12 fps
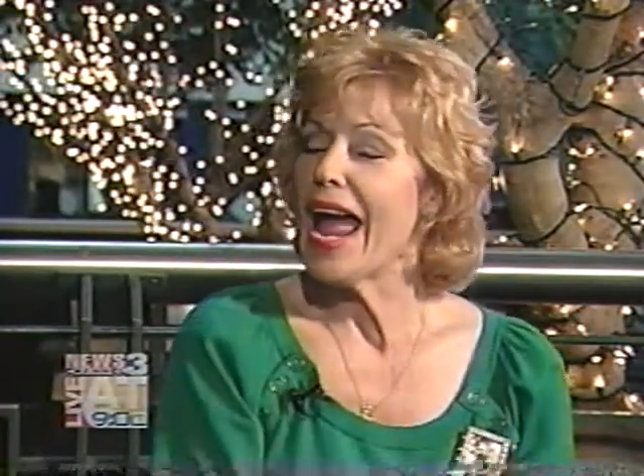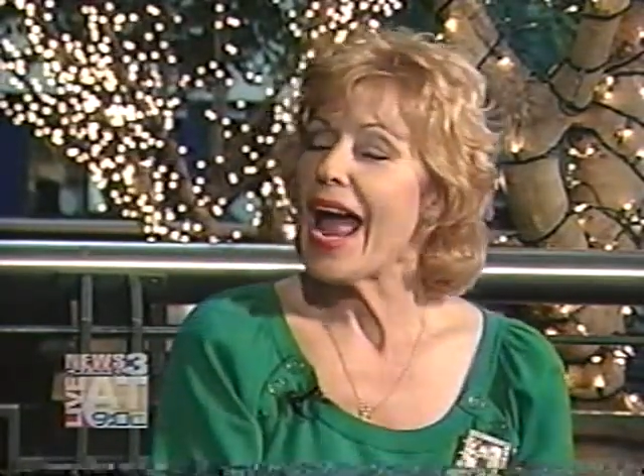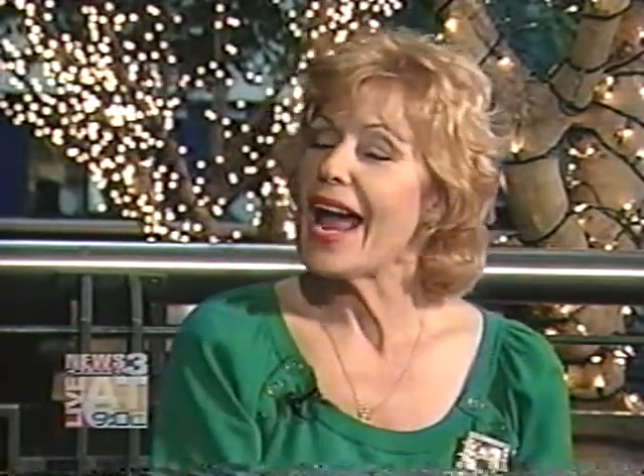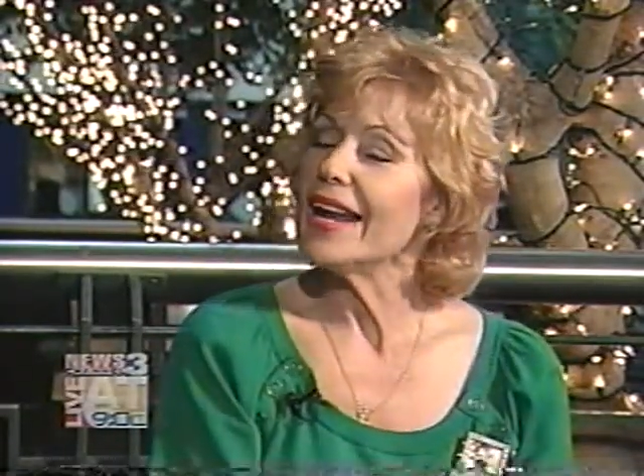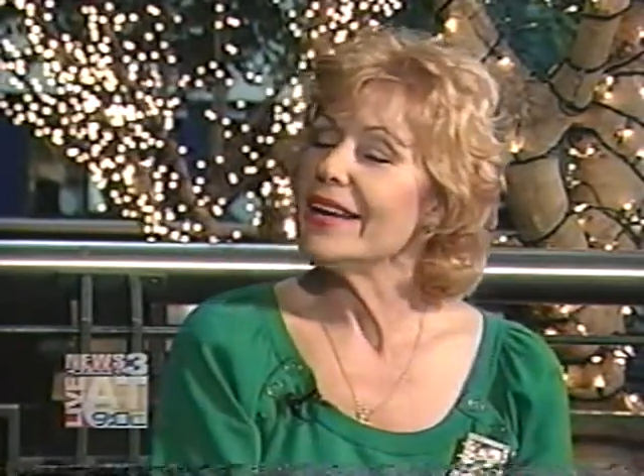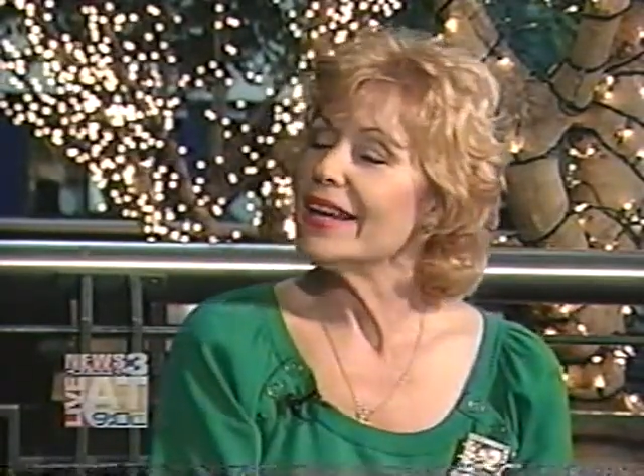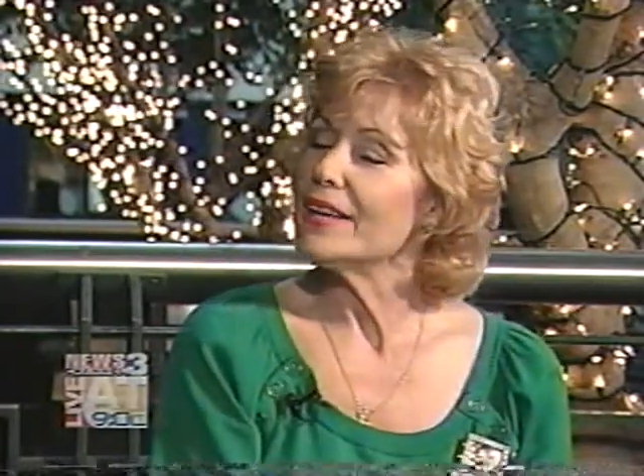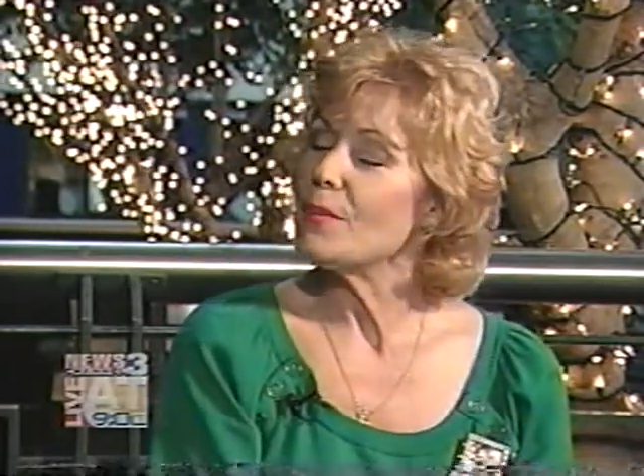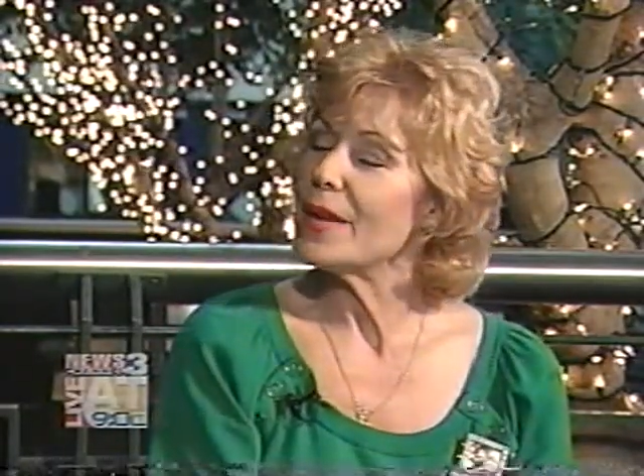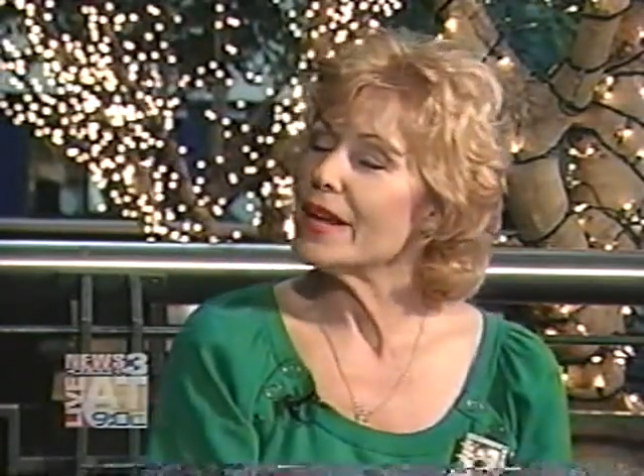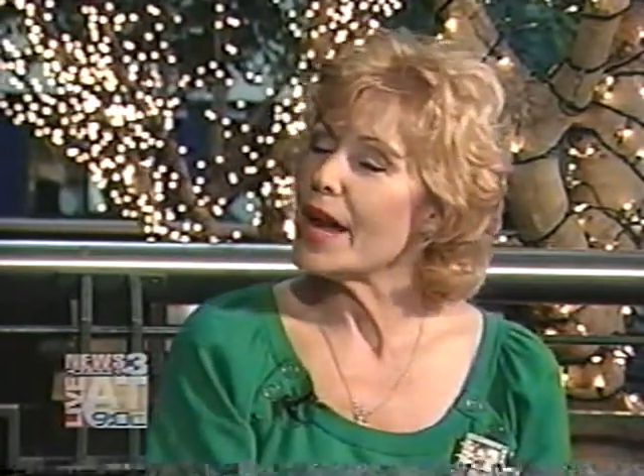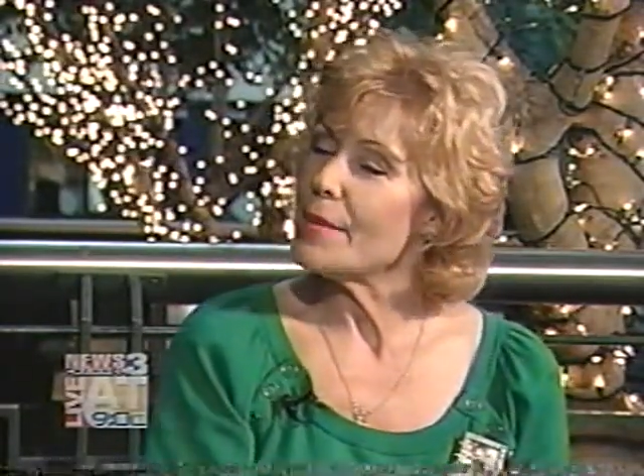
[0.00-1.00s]
And,
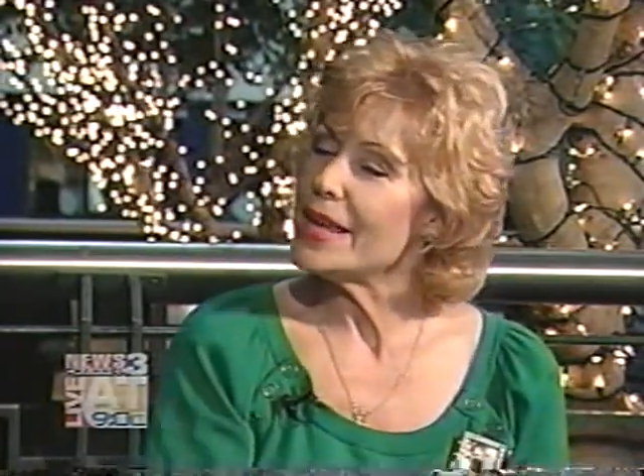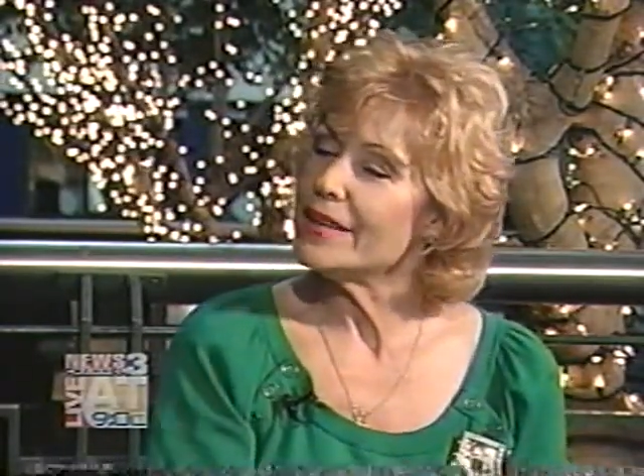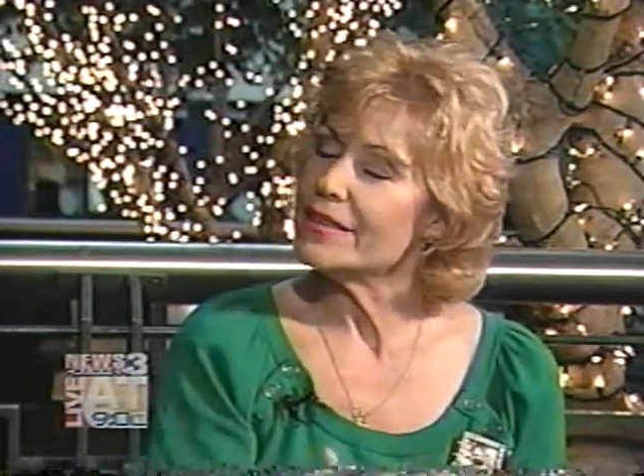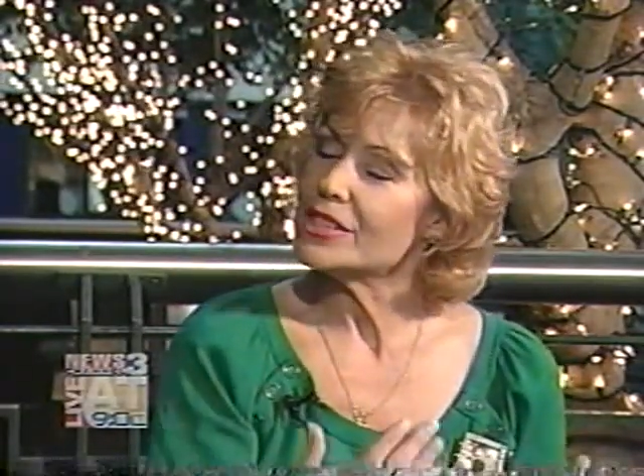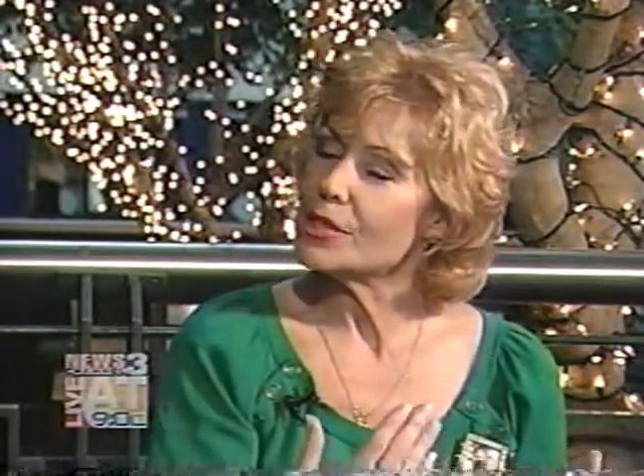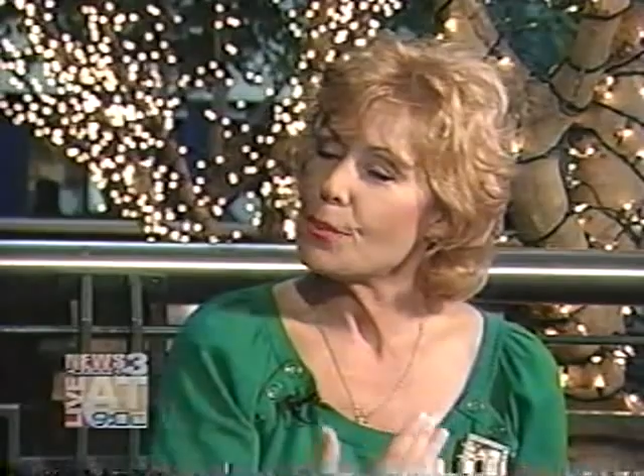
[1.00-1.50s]
but, I mean, to